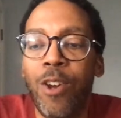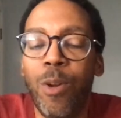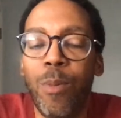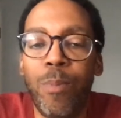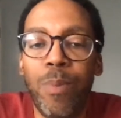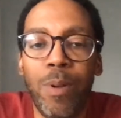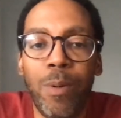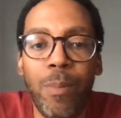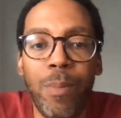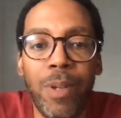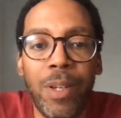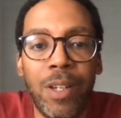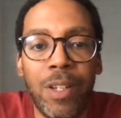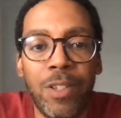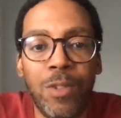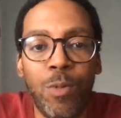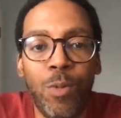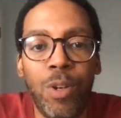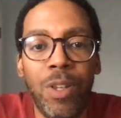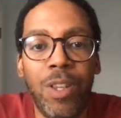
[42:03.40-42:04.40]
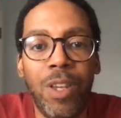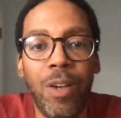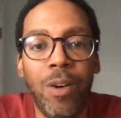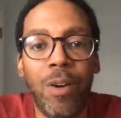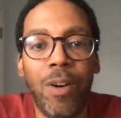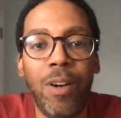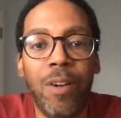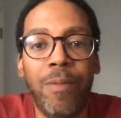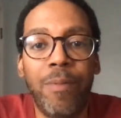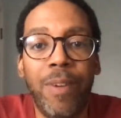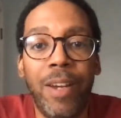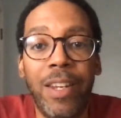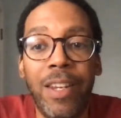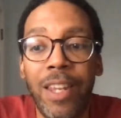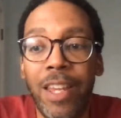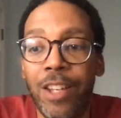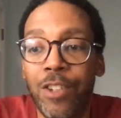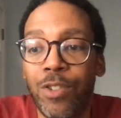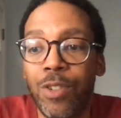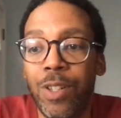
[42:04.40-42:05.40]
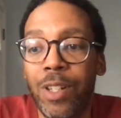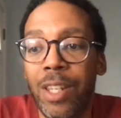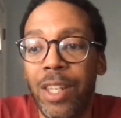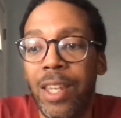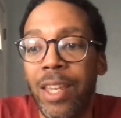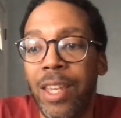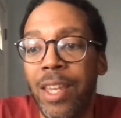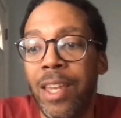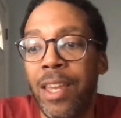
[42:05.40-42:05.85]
on people because where they are financially.